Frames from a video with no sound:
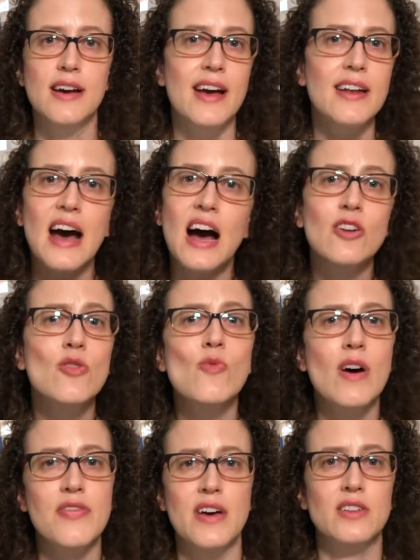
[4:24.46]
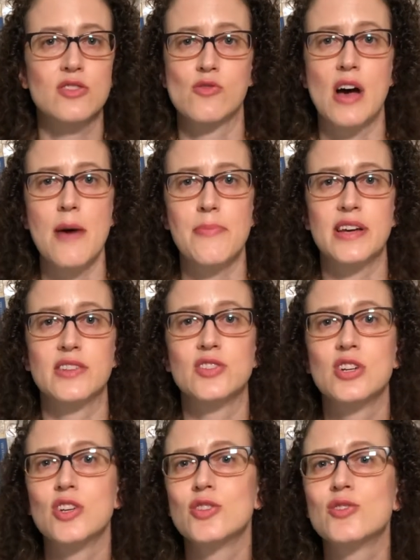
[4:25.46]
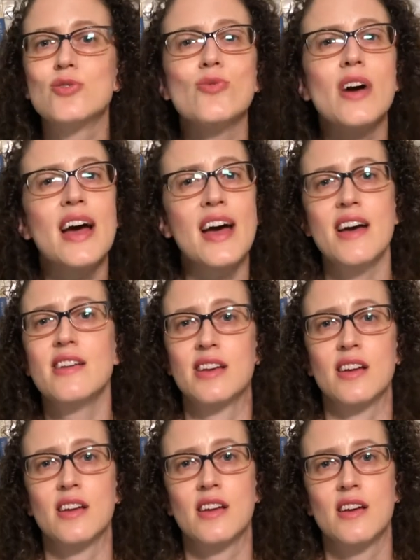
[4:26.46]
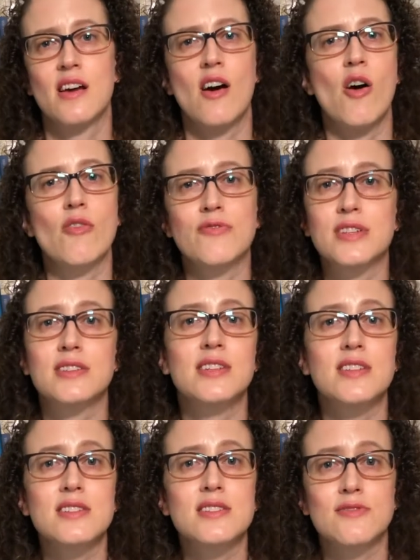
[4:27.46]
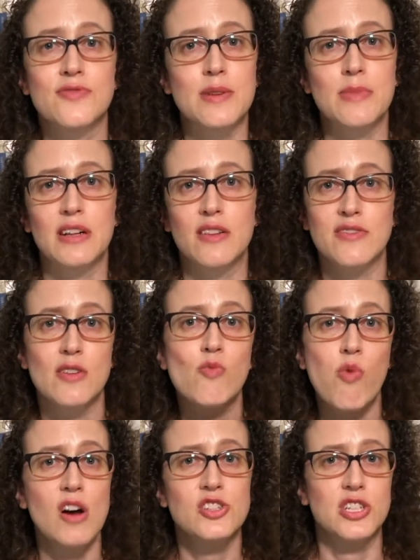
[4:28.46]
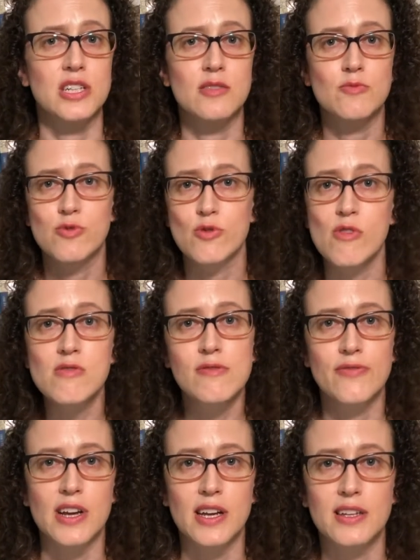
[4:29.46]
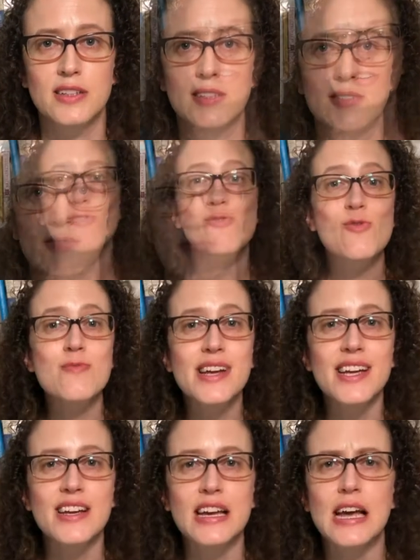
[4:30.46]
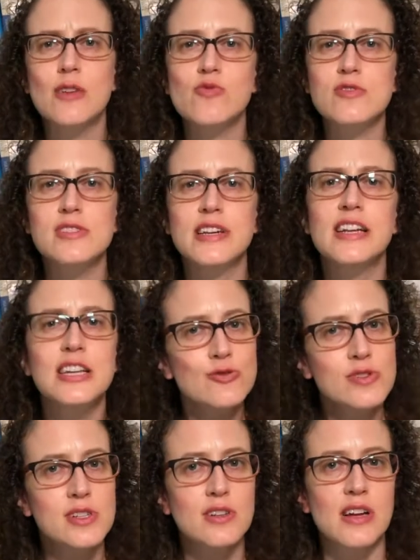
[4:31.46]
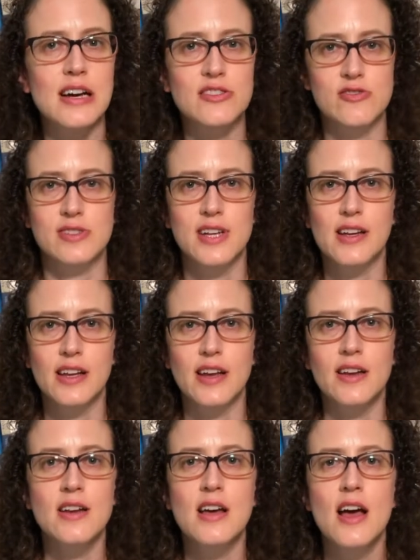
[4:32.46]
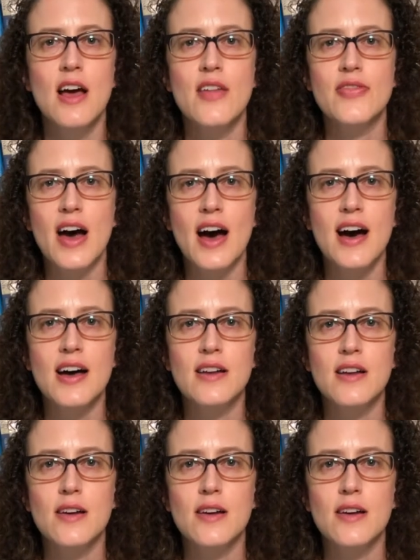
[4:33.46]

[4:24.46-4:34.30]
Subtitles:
And I don't want that to happen to any of the teens females that watching pornography. For me, it was an interesting understanding that